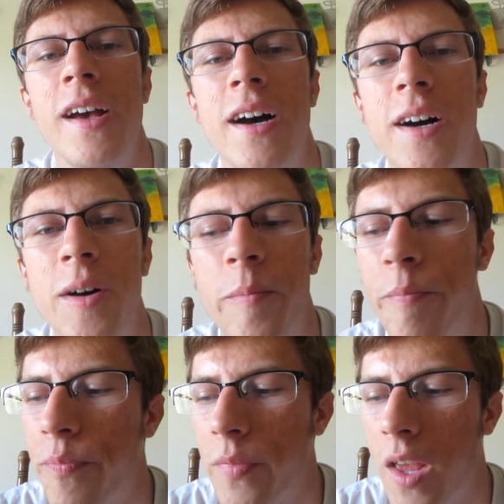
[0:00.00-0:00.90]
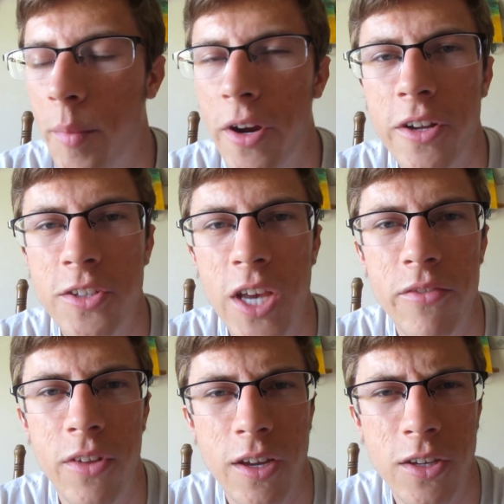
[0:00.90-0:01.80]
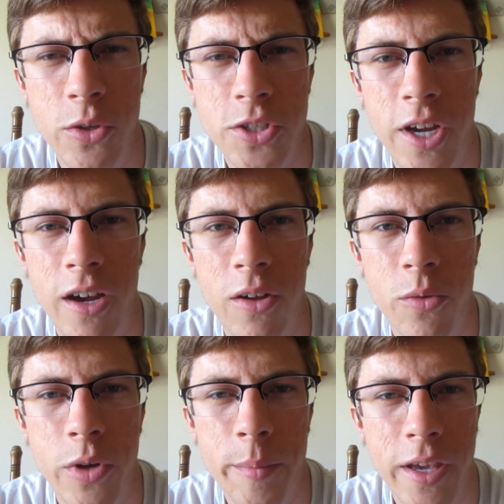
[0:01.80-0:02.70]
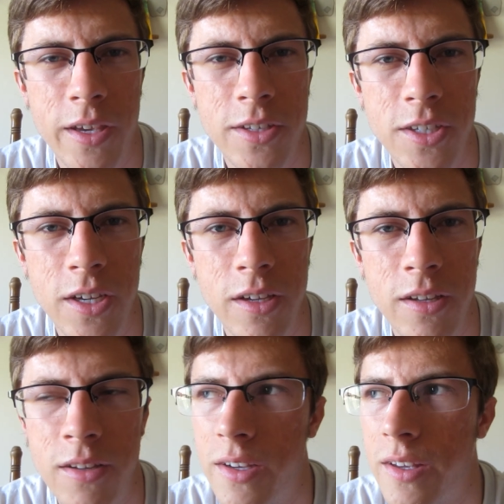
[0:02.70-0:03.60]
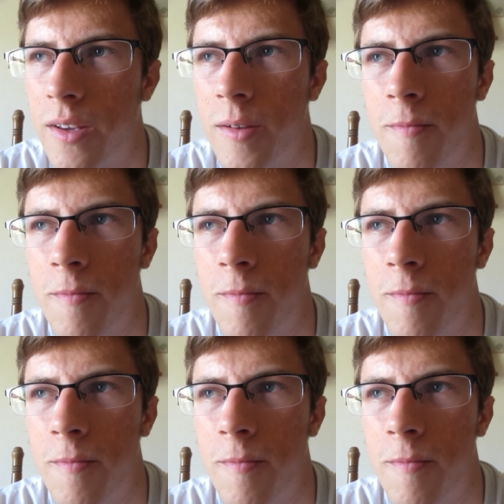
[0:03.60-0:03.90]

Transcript: Americans have like no style. When I'm at K-State, like